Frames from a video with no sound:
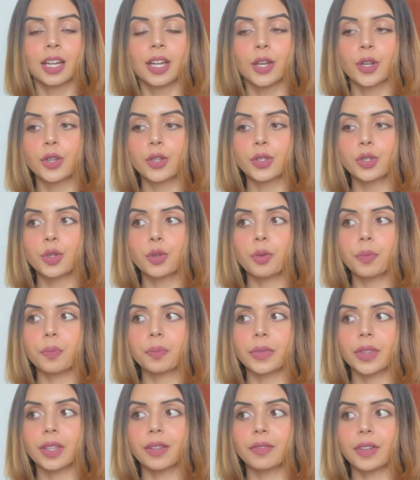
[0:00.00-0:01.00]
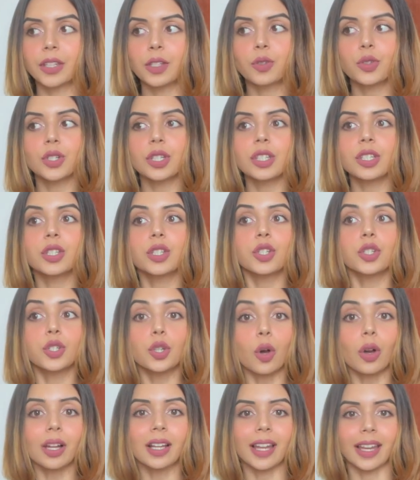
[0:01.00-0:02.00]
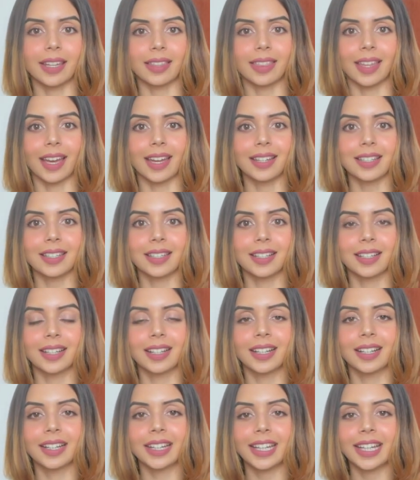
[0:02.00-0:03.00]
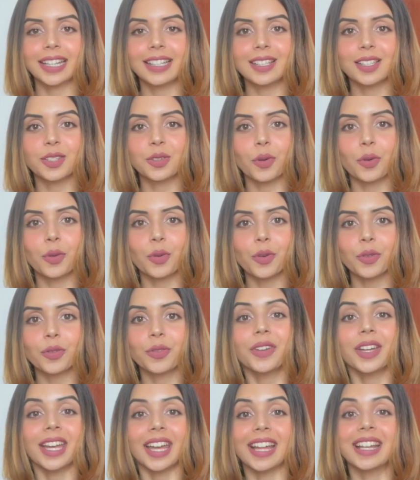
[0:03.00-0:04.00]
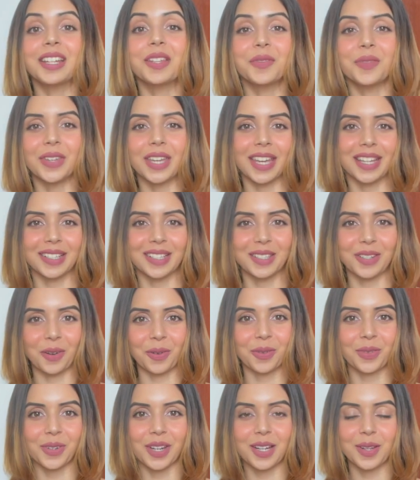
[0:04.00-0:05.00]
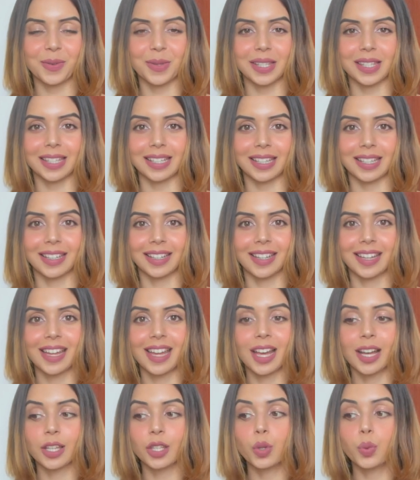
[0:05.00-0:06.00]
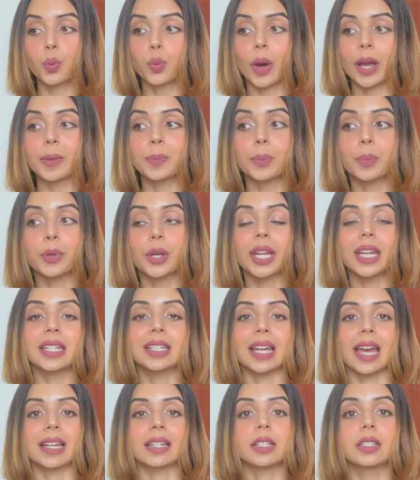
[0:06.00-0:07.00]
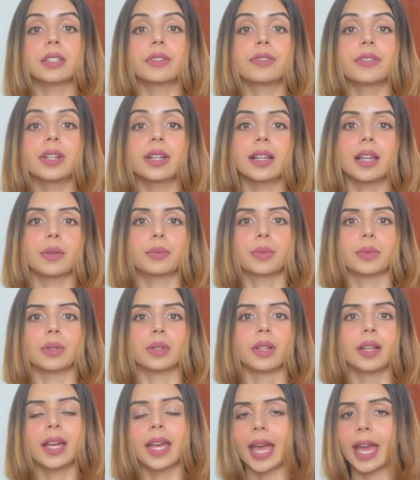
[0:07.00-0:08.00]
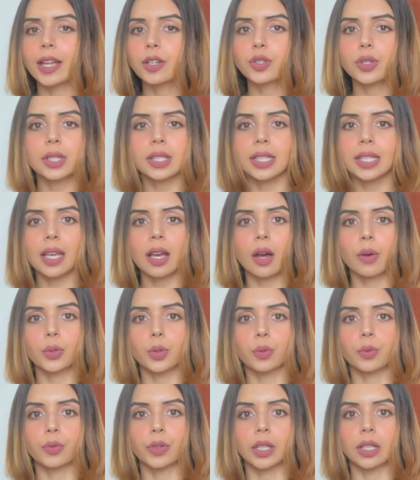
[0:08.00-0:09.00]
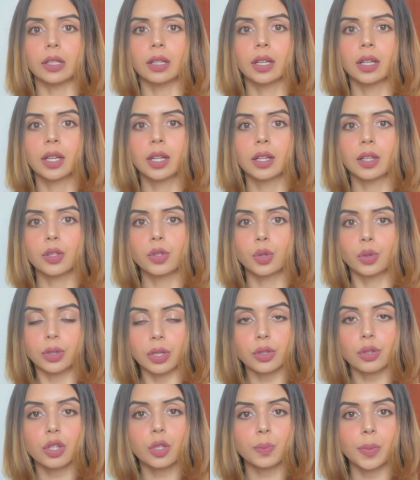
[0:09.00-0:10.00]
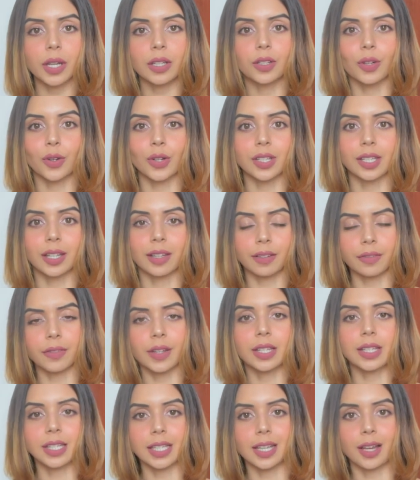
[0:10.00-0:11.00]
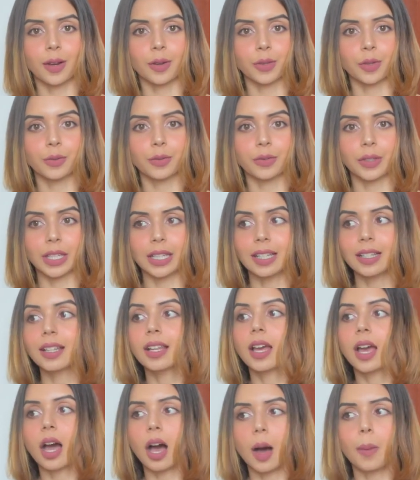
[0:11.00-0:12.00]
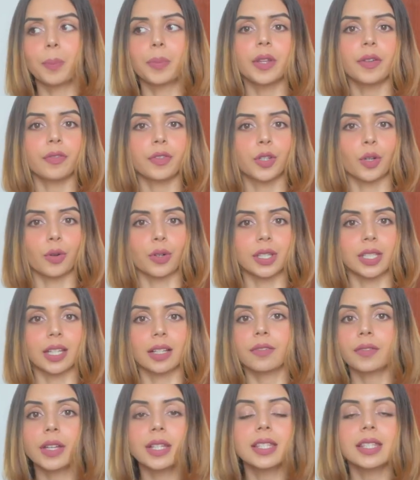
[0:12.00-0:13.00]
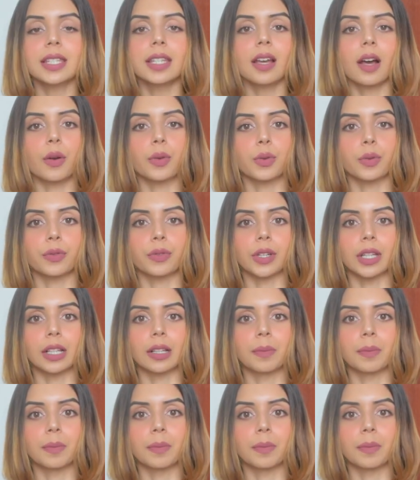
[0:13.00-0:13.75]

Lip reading: So when you just talk like that, it sort of alleviates your frequency. You vibrate at a different level and just see how you feel. So disrespect yourself and see how you feel. Uplift yourself and see how you feel.